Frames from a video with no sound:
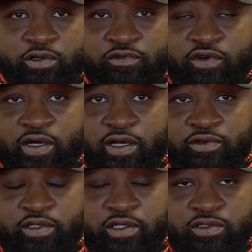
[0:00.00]
trying to find
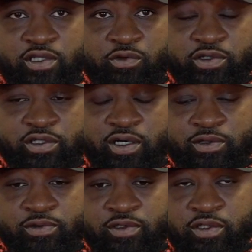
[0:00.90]
out things that we've
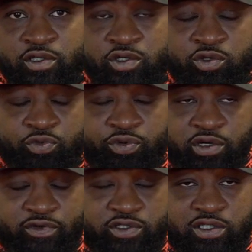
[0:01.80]
done
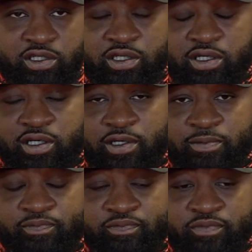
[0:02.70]
previously
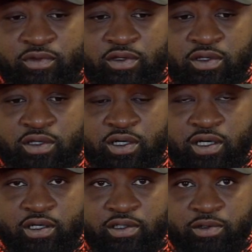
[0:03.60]
in
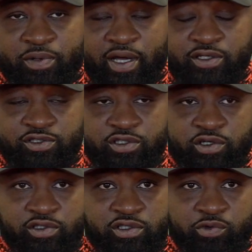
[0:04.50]
the past
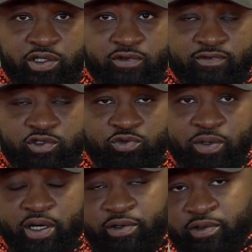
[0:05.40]
years that we can do
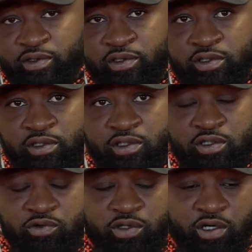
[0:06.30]
better.
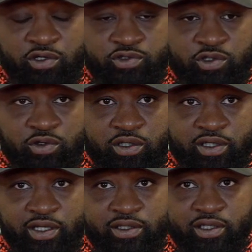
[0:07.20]
We also
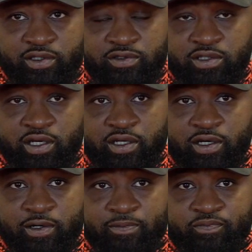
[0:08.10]
look at things that
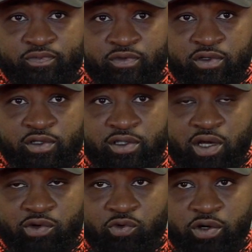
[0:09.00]

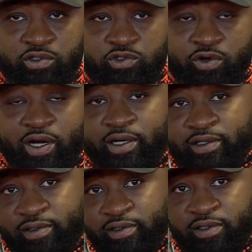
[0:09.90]
that we want to
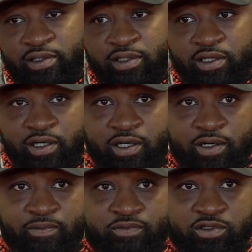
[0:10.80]
try
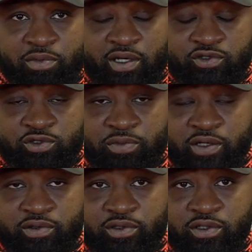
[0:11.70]
to make us a
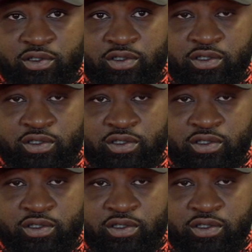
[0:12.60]
better